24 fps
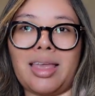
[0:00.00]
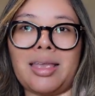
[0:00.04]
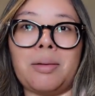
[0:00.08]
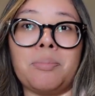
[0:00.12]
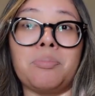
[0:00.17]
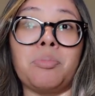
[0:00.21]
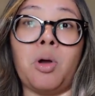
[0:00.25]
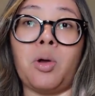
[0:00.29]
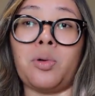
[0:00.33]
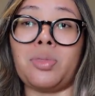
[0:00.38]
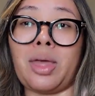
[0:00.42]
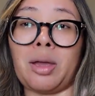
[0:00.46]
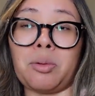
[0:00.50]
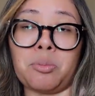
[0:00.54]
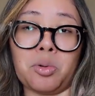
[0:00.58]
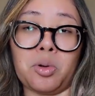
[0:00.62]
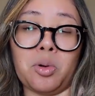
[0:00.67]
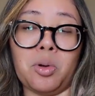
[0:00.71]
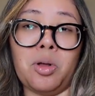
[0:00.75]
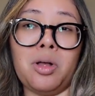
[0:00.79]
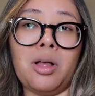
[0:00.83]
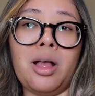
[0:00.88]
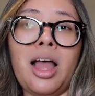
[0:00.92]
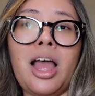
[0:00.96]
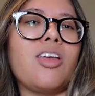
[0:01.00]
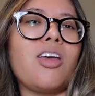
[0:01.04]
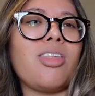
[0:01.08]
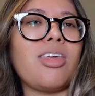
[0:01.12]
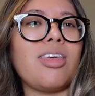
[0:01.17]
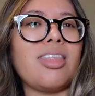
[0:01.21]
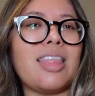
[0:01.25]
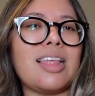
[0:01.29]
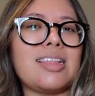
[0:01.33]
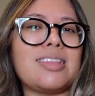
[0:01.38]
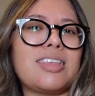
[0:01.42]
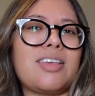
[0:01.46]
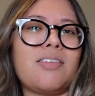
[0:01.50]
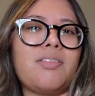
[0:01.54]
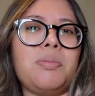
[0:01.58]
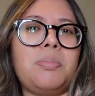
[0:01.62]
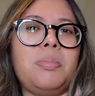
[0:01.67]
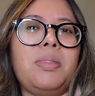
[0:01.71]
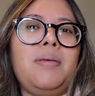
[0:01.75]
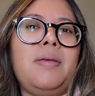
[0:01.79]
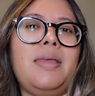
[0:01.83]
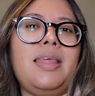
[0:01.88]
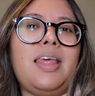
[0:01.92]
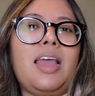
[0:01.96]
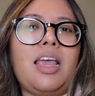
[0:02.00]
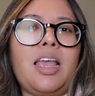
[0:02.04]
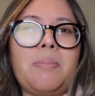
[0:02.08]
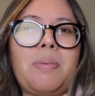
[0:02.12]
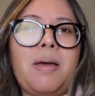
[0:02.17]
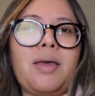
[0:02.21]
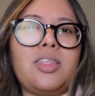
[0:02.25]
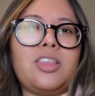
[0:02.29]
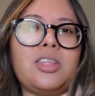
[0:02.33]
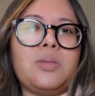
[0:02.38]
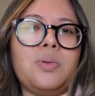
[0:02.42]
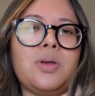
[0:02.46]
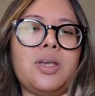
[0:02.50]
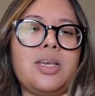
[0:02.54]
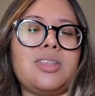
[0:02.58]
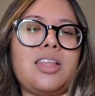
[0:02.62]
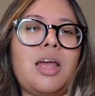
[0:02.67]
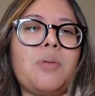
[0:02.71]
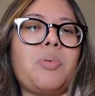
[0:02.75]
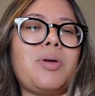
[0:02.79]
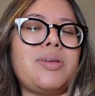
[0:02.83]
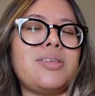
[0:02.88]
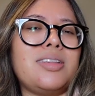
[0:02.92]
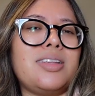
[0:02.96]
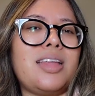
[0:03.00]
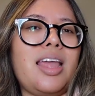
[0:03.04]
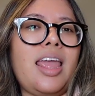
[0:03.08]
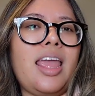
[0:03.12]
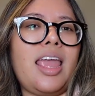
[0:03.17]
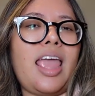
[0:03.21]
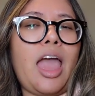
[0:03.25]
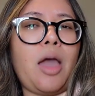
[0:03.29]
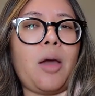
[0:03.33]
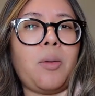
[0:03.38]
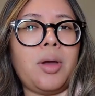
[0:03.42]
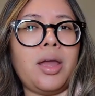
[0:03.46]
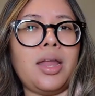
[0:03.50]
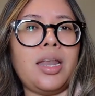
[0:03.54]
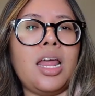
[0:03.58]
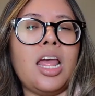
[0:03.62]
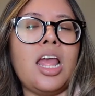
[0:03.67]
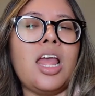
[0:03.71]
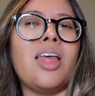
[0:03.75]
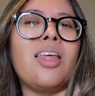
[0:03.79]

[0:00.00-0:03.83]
like broke that rule. The other thing that's giving me the ick about this book is that present day Ewan,